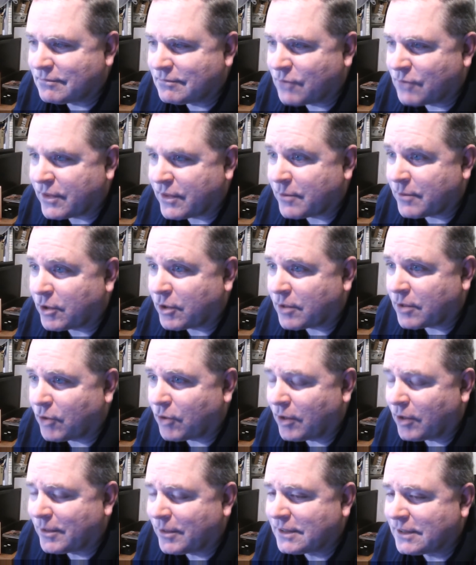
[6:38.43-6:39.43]
with the Book of
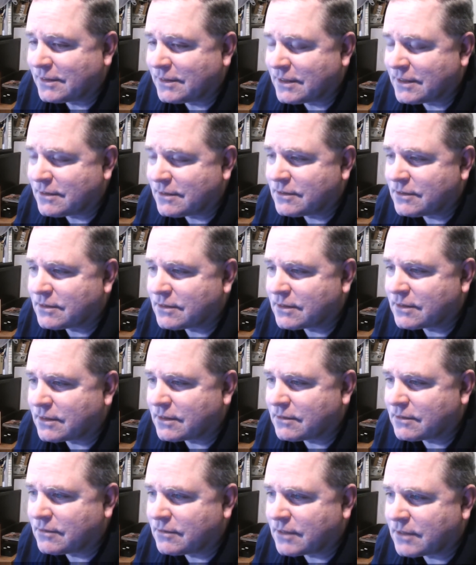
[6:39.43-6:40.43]
Mormon is
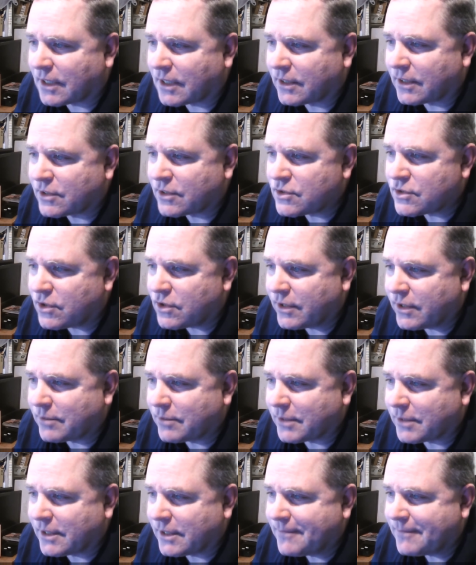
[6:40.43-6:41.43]
kind of
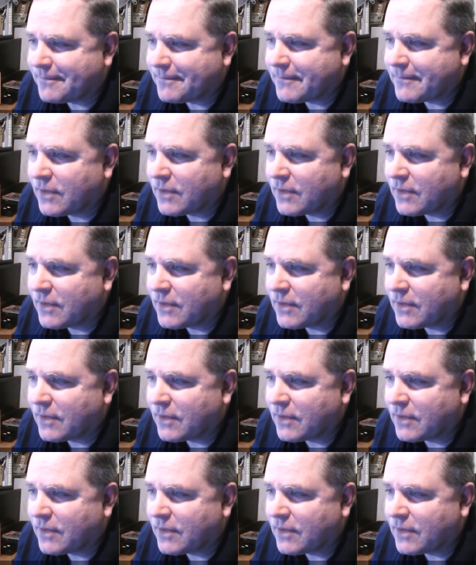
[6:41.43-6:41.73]
concerning me.